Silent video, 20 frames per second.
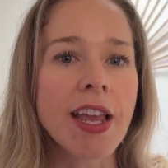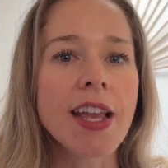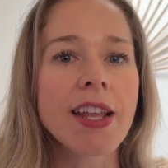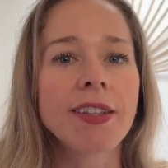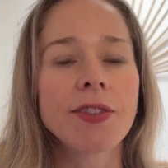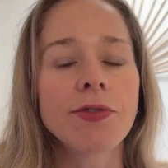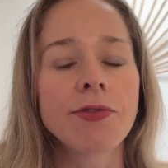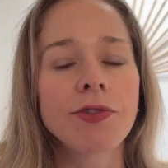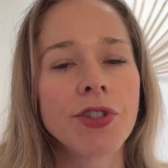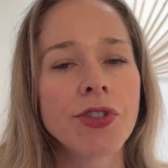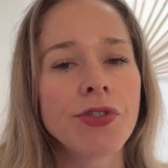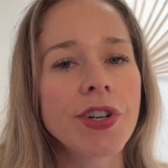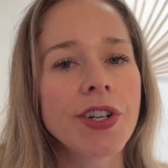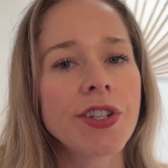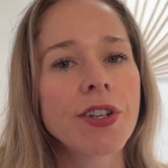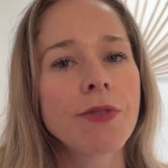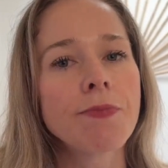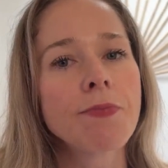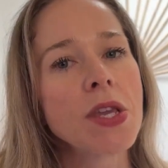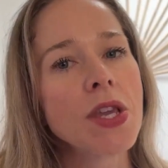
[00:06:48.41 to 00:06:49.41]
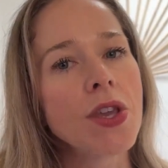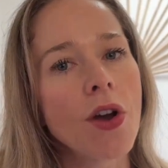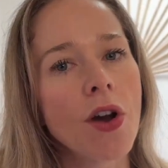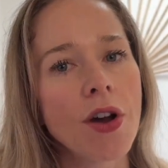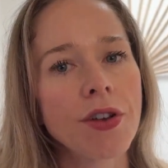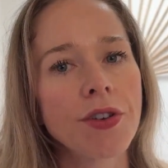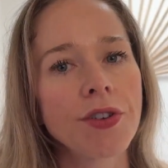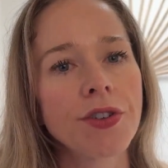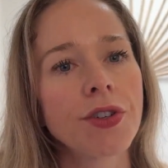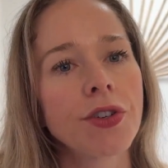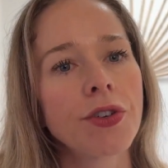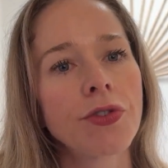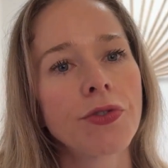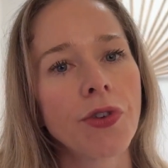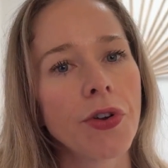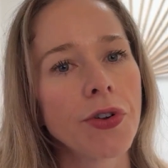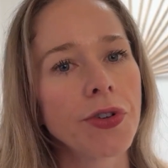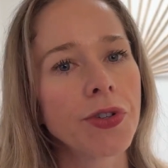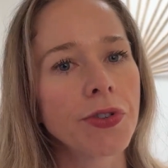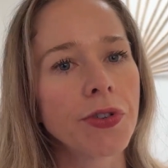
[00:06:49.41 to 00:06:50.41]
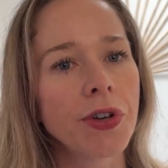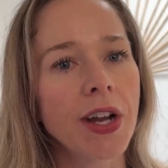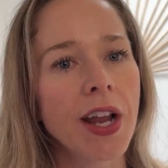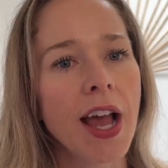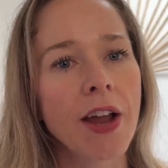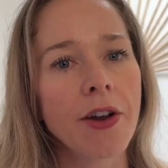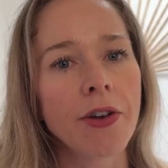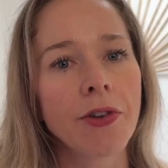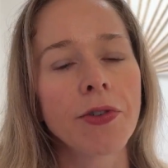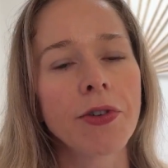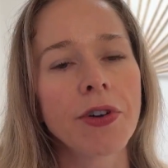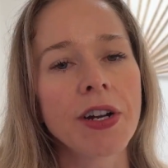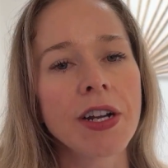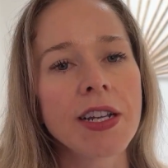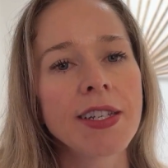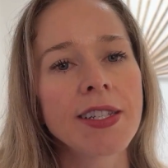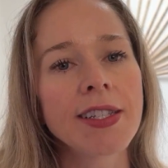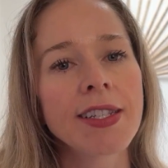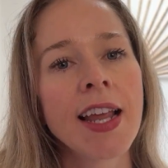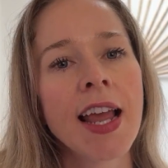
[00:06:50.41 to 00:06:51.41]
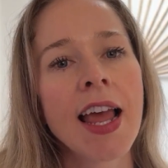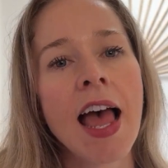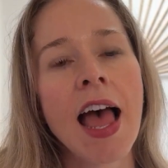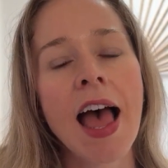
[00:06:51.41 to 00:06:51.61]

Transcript: It's restricted beyond grocery categories